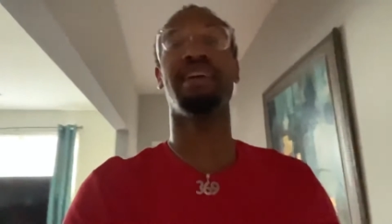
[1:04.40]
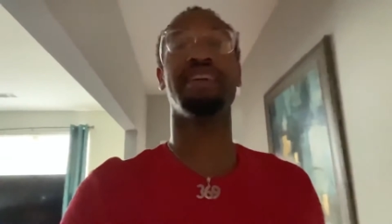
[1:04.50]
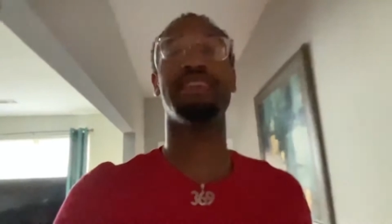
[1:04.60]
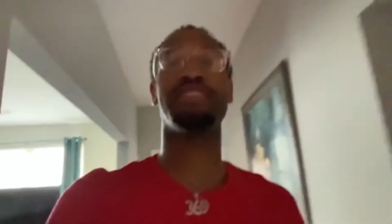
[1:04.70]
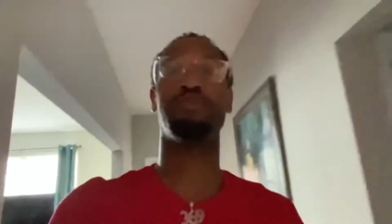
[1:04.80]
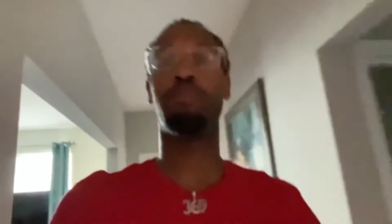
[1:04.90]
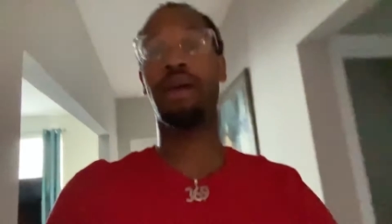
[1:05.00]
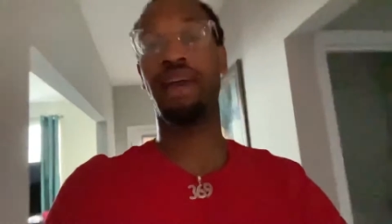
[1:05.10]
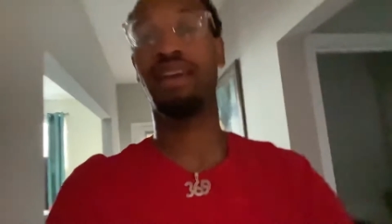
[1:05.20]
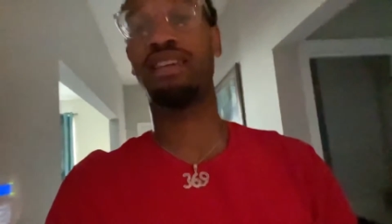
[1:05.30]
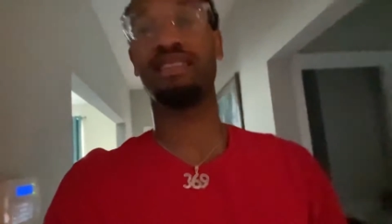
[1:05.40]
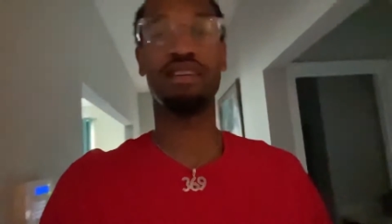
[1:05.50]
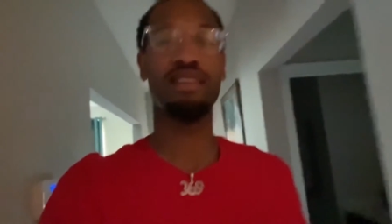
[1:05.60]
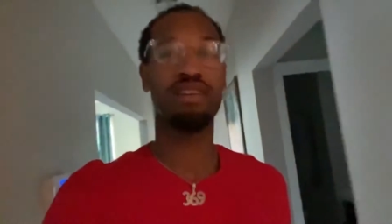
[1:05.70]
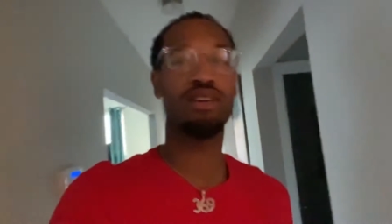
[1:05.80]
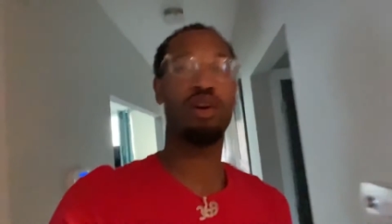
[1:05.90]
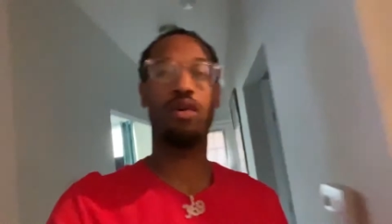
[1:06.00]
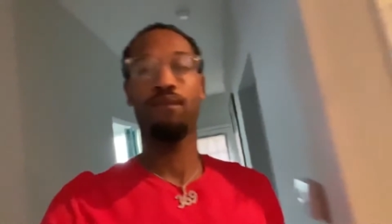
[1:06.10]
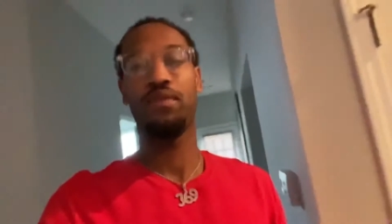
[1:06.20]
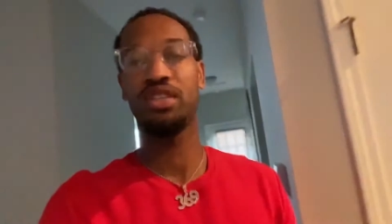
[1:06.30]
is back
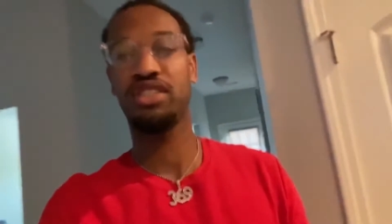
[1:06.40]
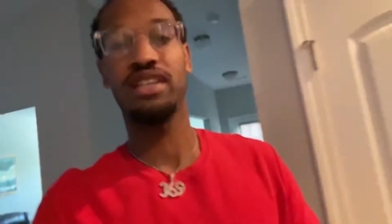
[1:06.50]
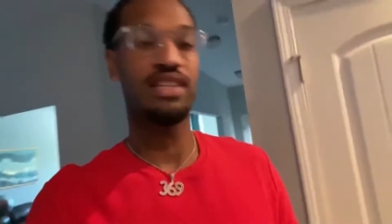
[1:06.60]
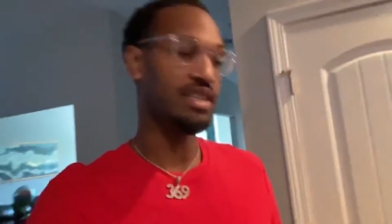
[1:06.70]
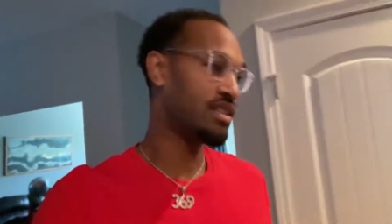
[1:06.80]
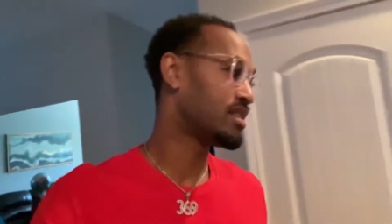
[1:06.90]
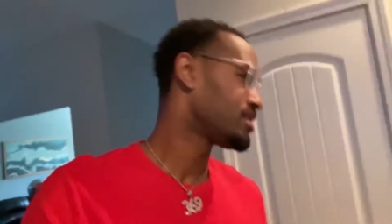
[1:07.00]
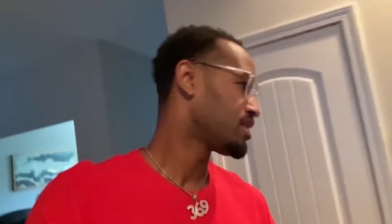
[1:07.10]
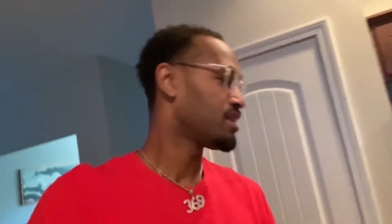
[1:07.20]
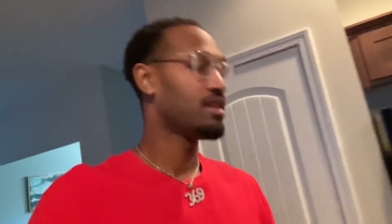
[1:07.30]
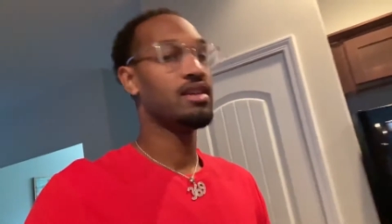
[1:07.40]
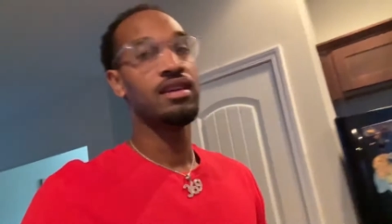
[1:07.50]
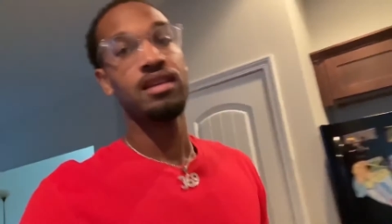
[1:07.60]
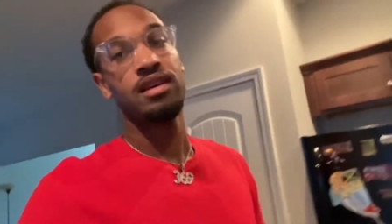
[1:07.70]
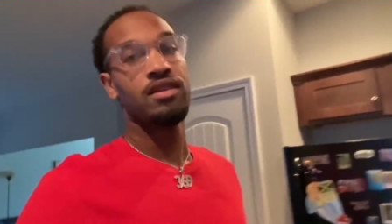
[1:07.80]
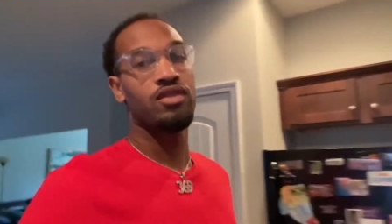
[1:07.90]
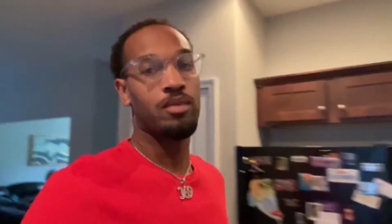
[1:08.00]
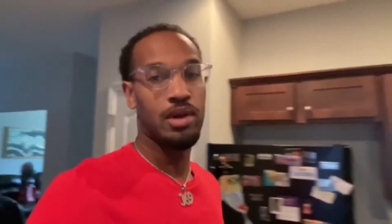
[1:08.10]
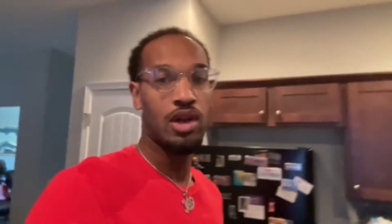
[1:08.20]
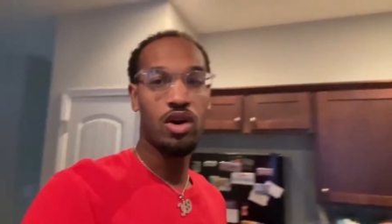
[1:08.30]
officially from
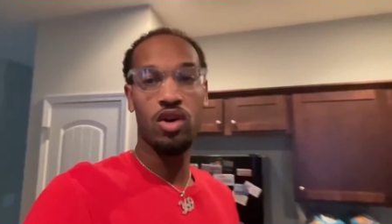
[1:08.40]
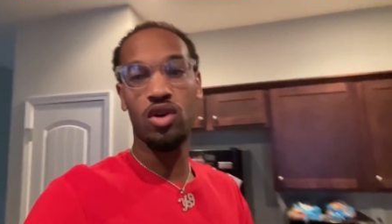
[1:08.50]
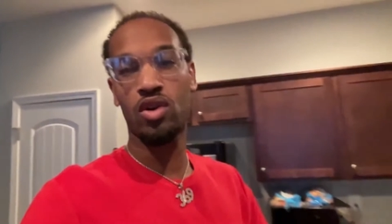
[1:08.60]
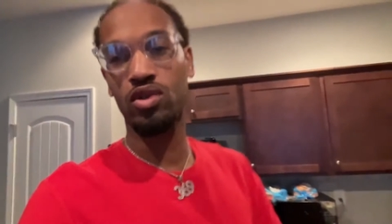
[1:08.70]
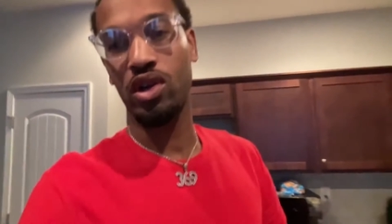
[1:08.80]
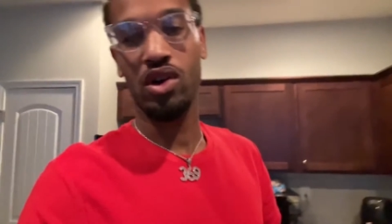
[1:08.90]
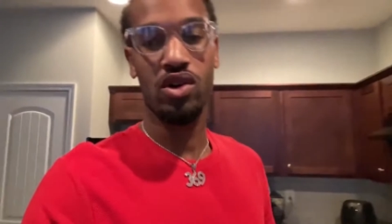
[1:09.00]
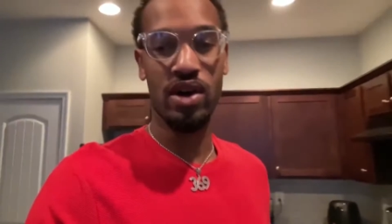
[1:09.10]
a long, long